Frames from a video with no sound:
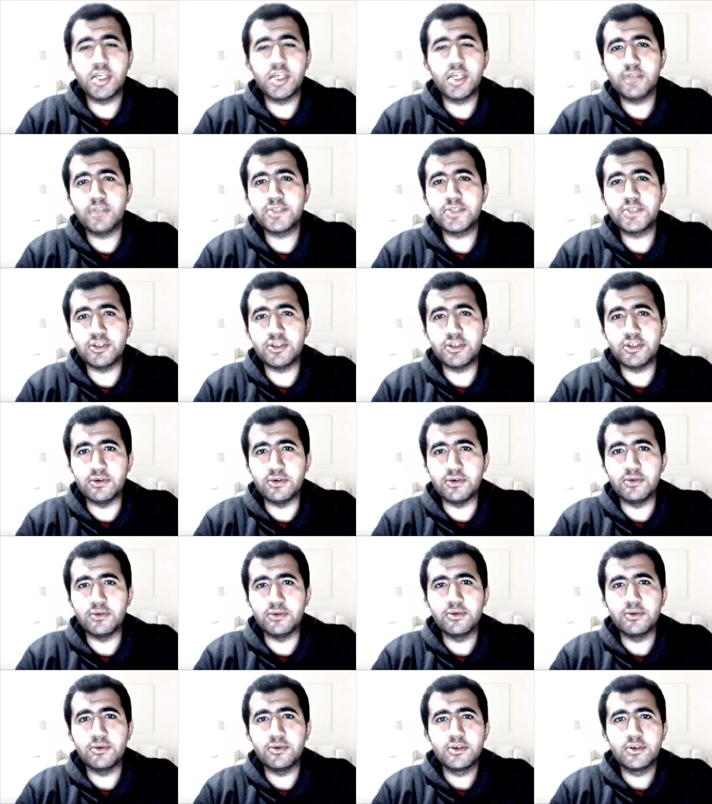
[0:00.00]
you
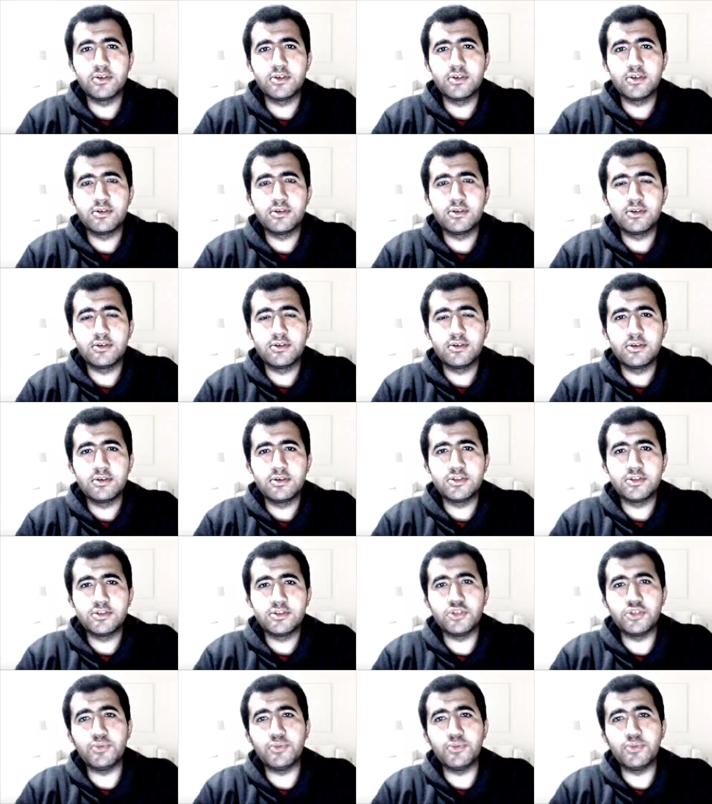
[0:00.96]
to
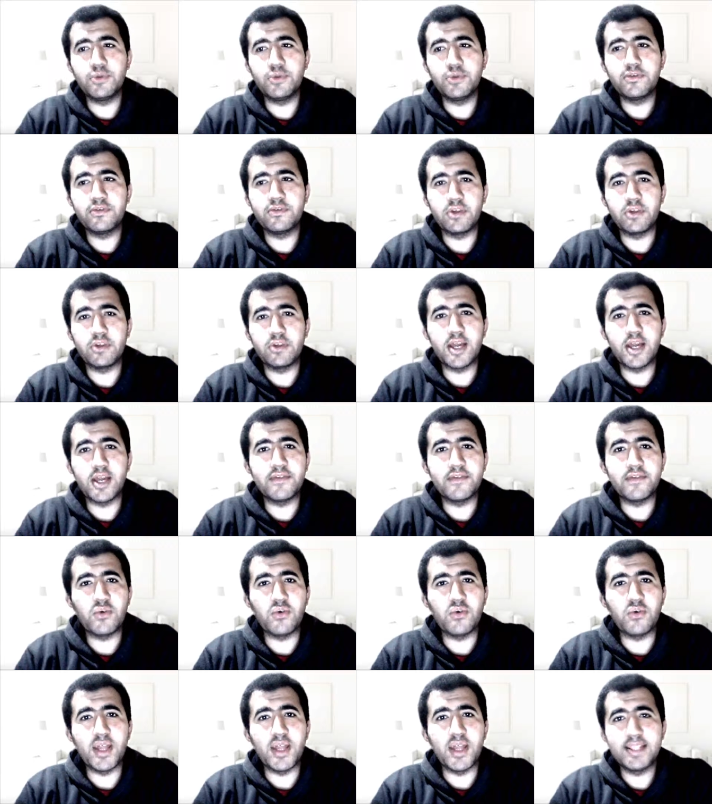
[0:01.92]
improve your life
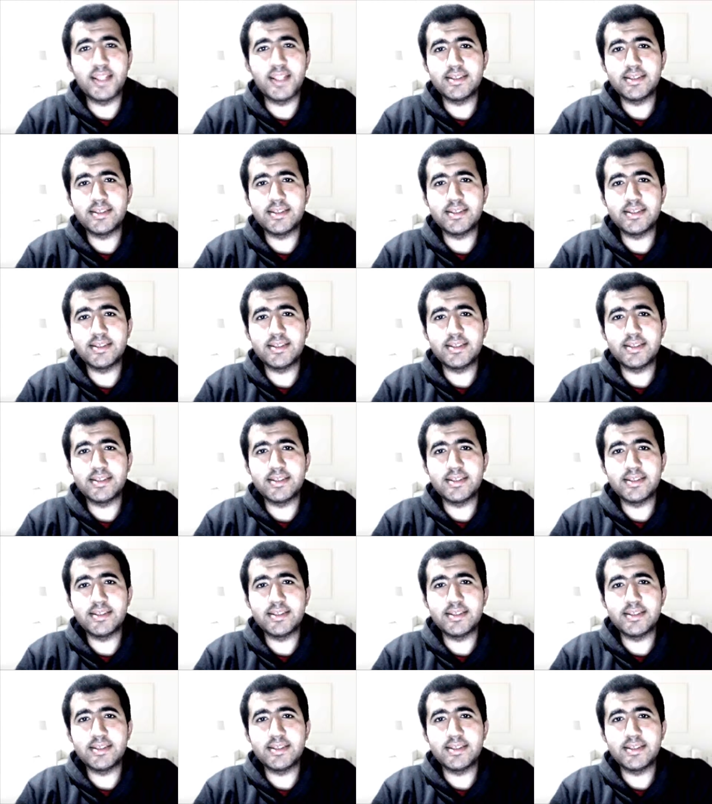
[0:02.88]
quality?